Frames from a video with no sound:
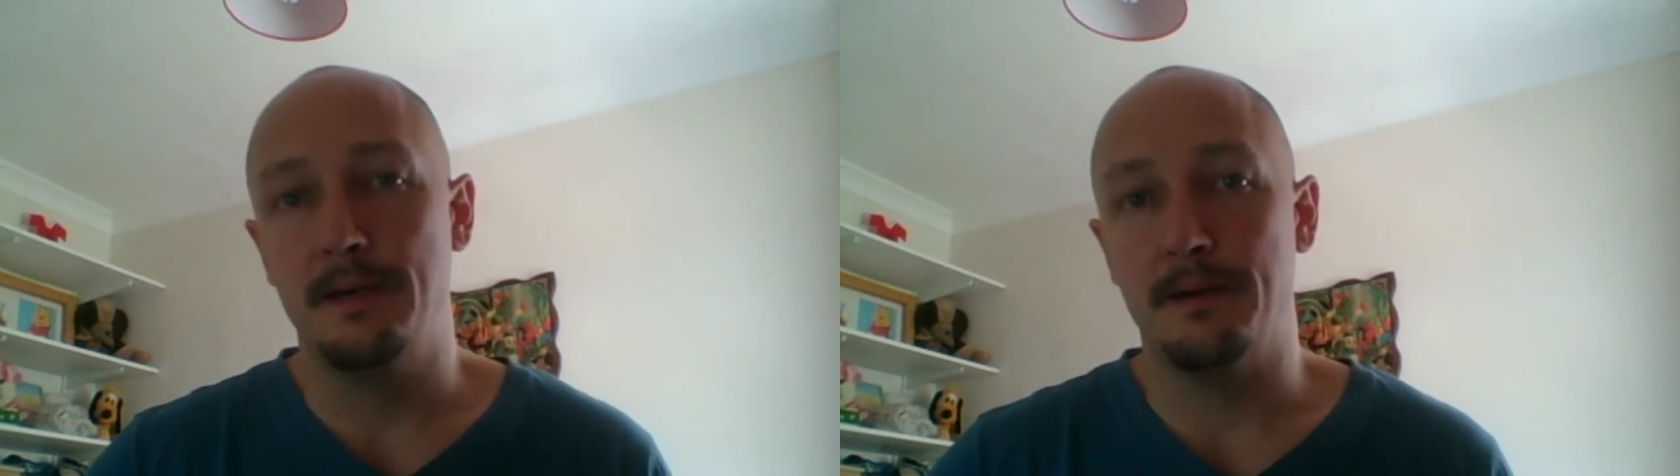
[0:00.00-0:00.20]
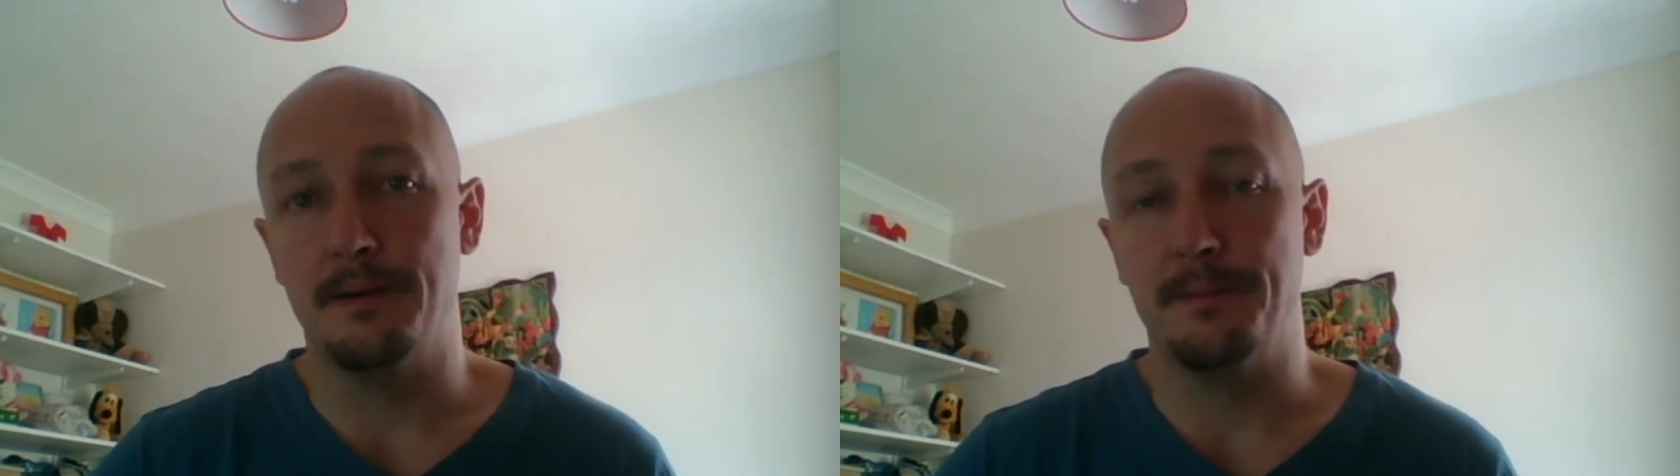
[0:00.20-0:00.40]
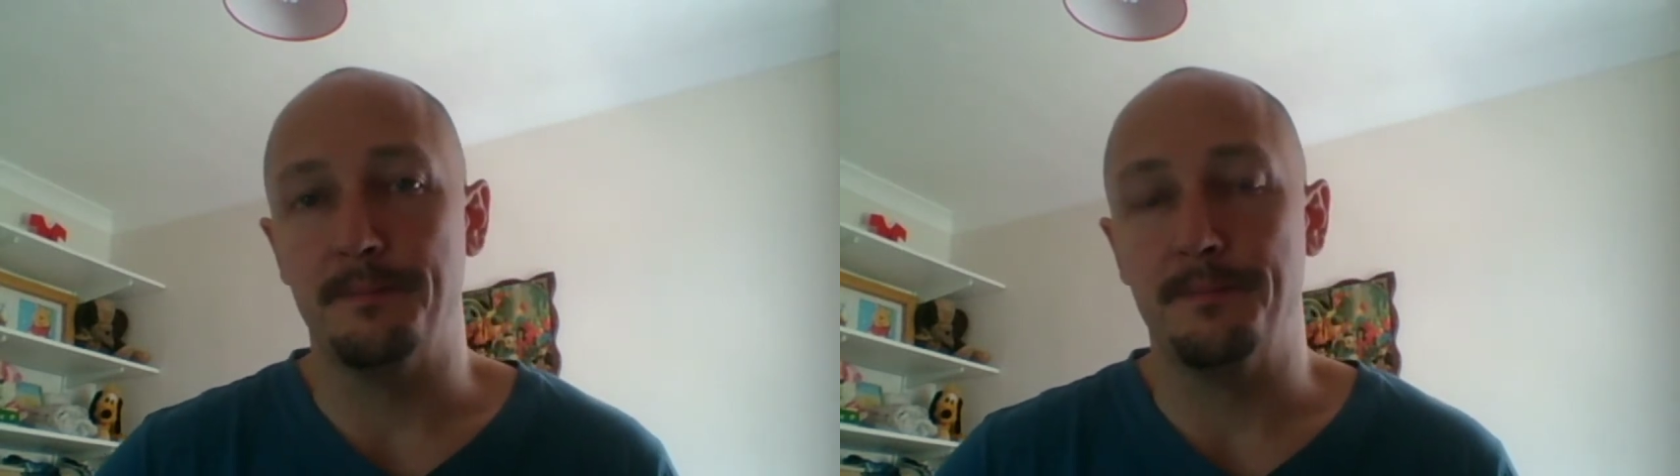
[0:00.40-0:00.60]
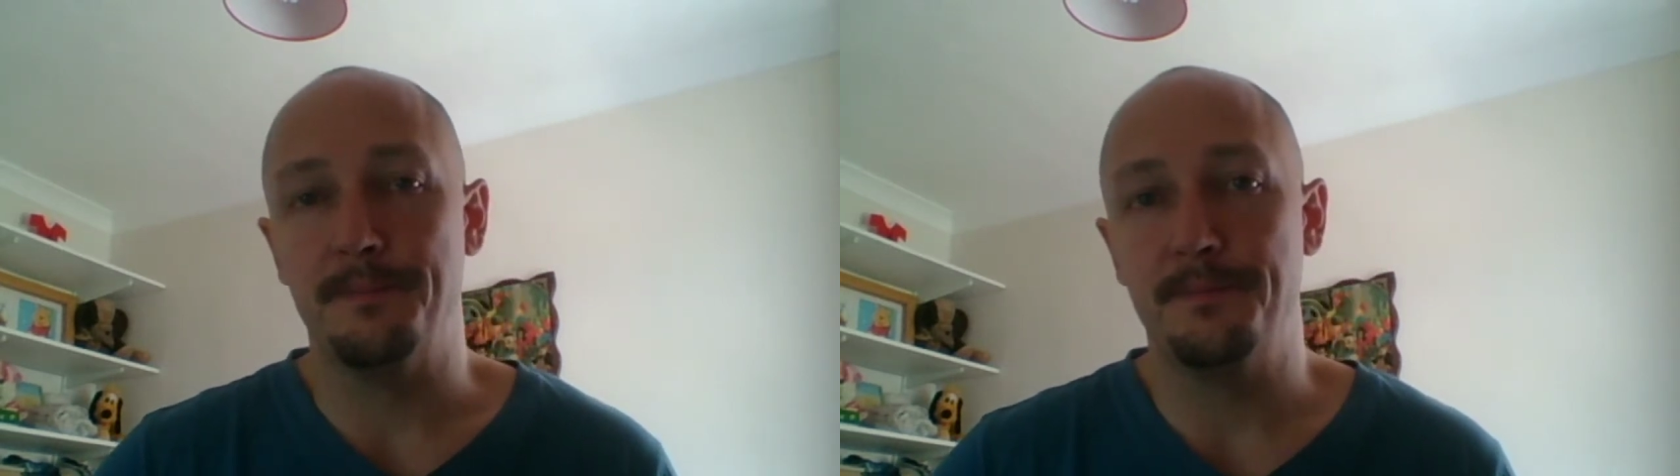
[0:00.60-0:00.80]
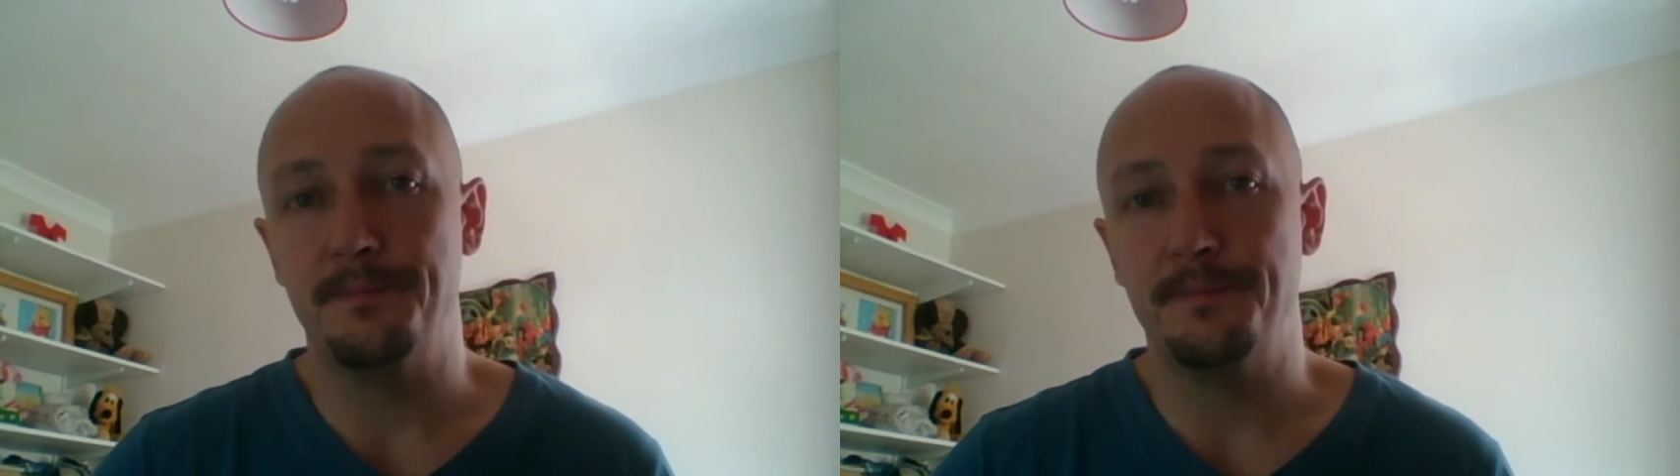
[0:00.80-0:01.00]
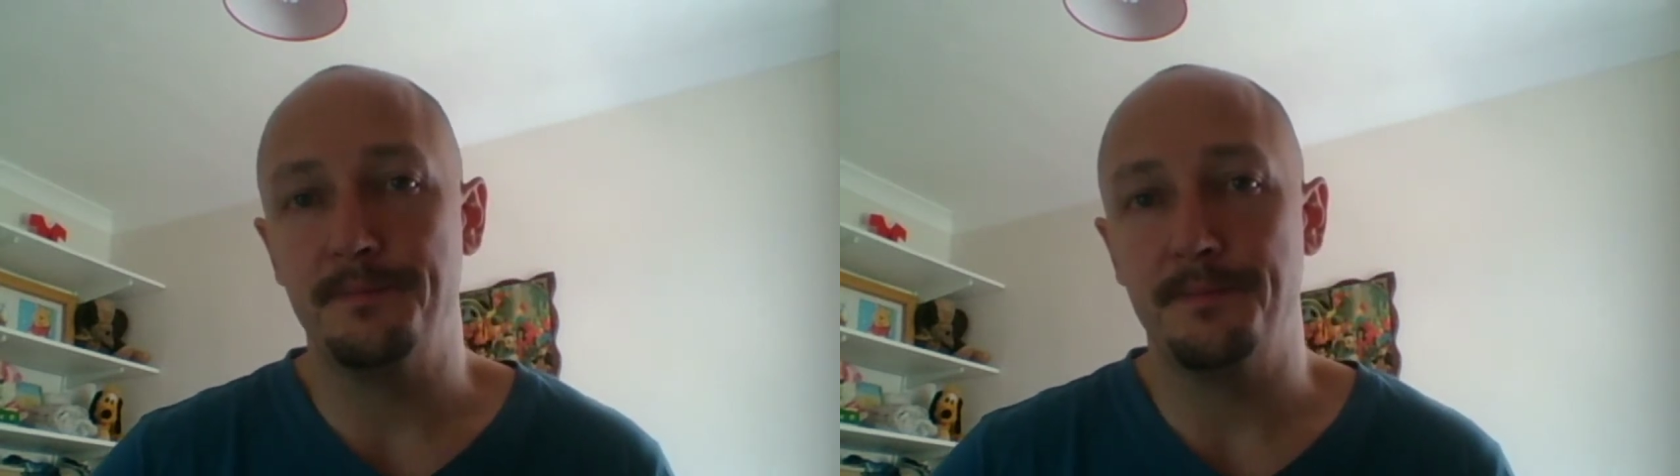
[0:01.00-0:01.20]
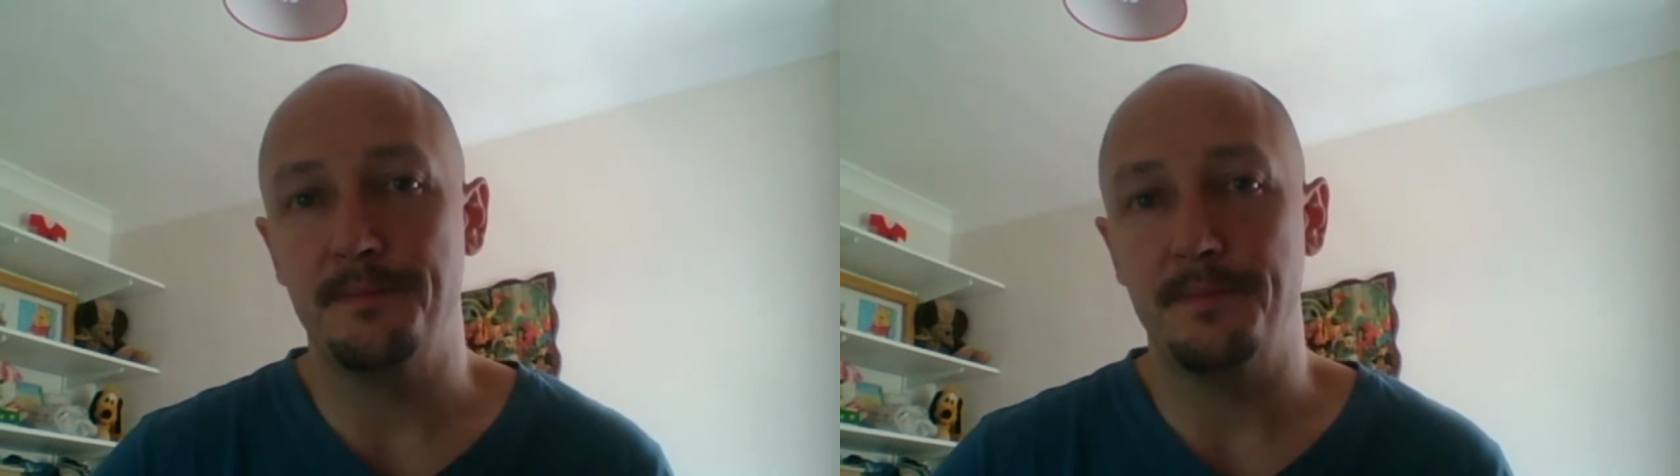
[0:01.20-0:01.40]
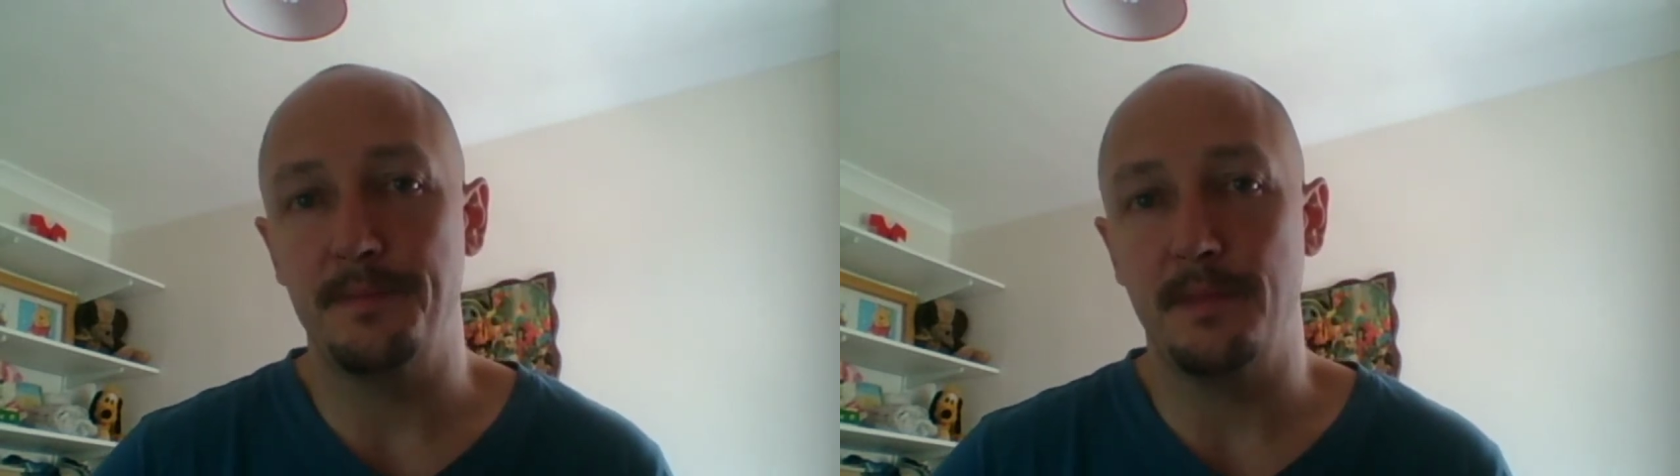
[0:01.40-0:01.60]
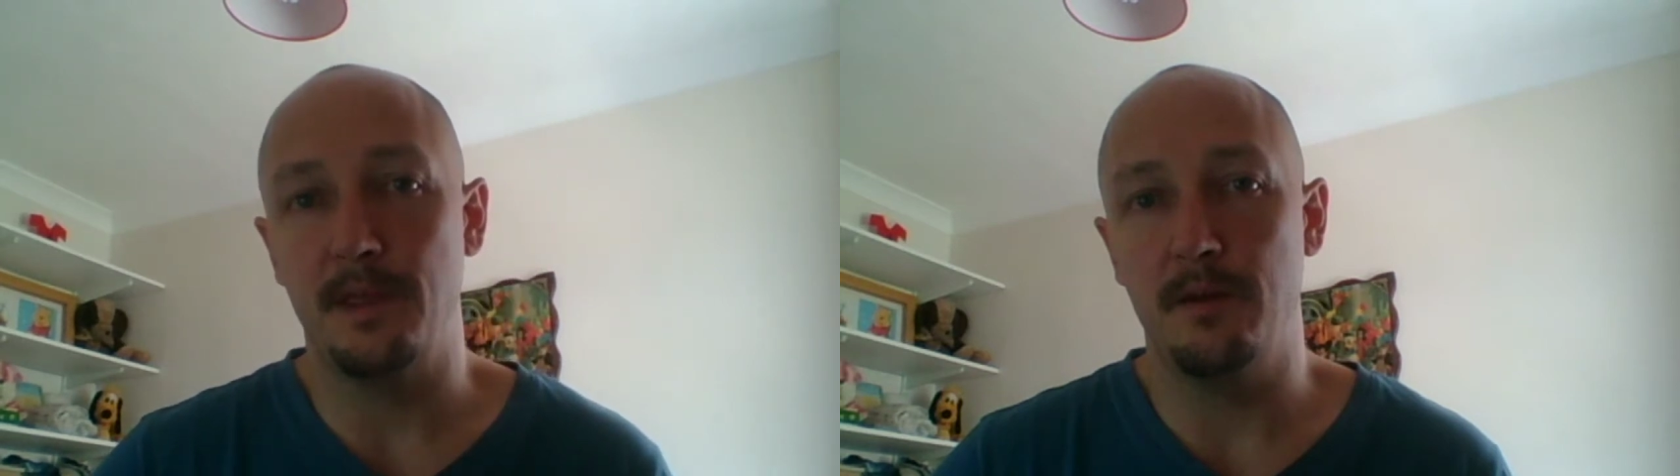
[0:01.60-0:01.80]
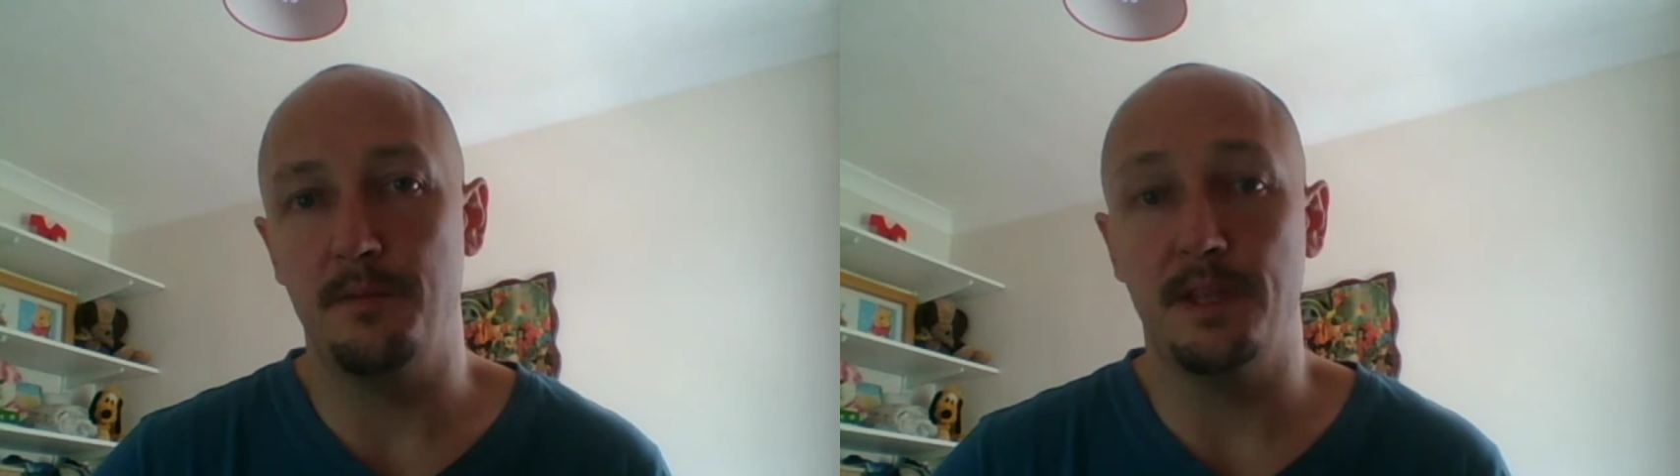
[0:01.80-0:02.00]
But
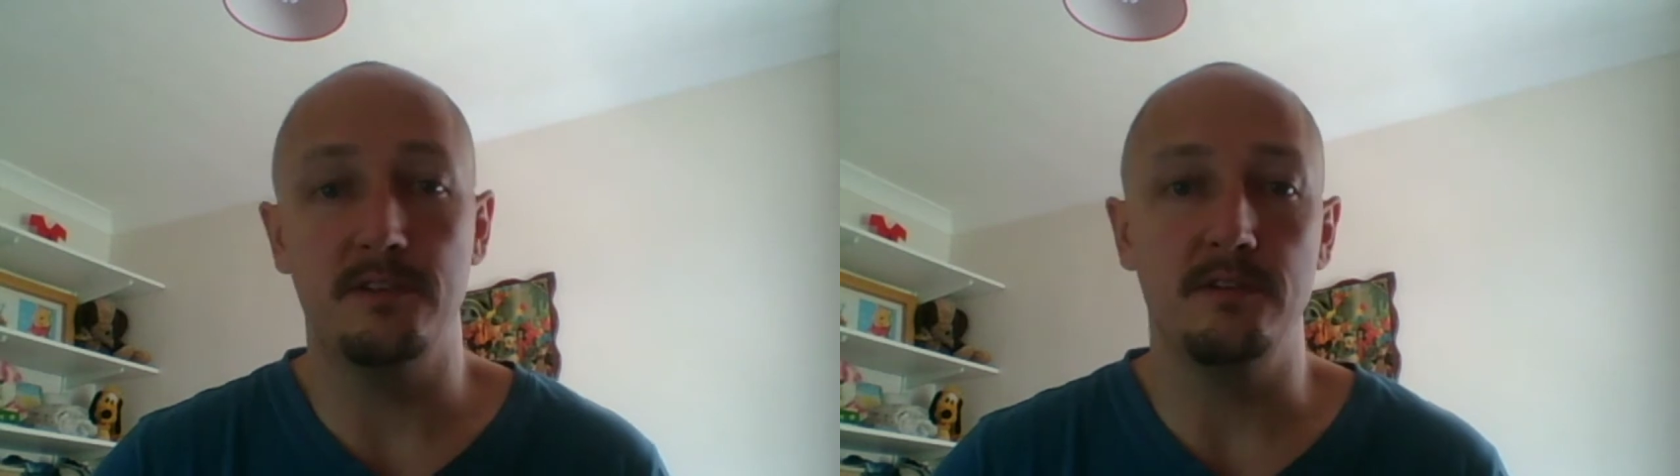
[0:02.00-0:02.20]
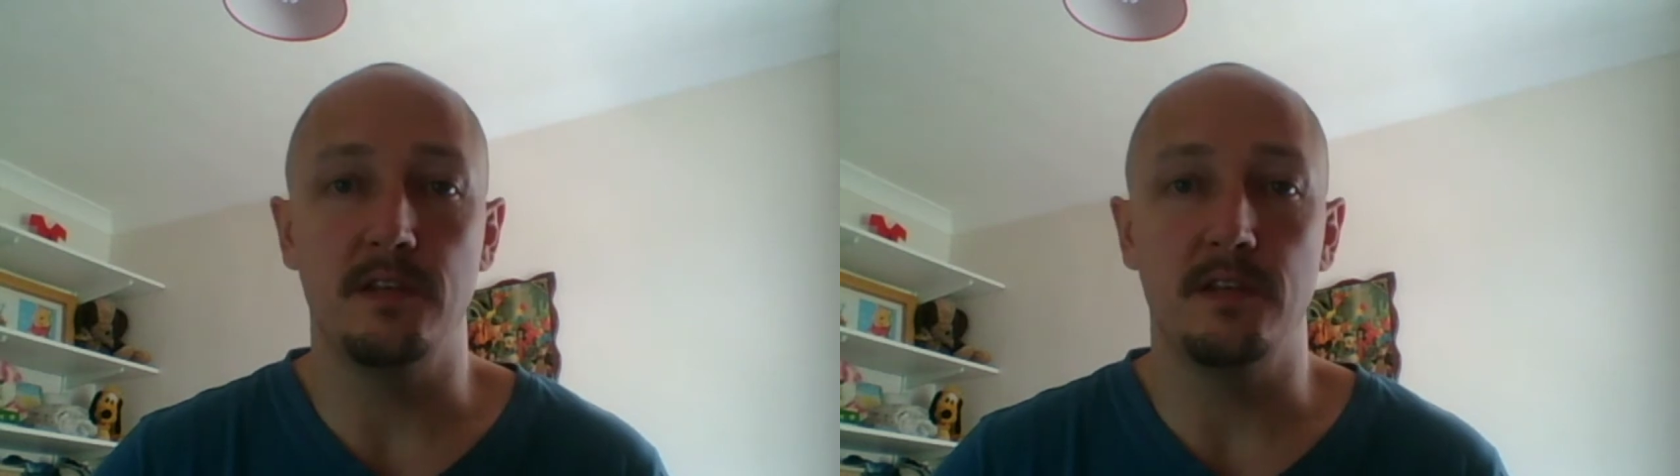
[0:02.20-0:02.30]
that's good.